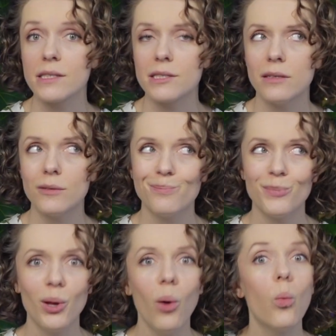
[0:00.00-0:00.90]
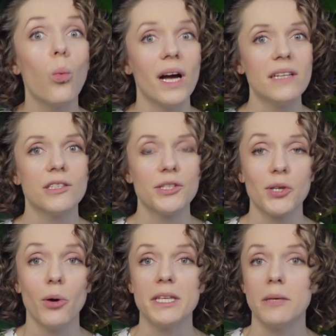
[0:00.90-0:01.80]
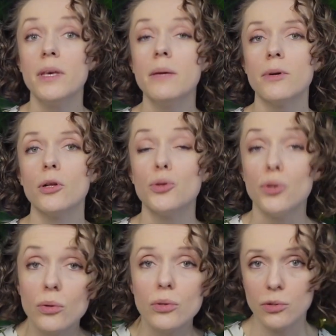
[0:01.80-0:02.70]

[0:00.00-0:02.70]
So no wonder so many people new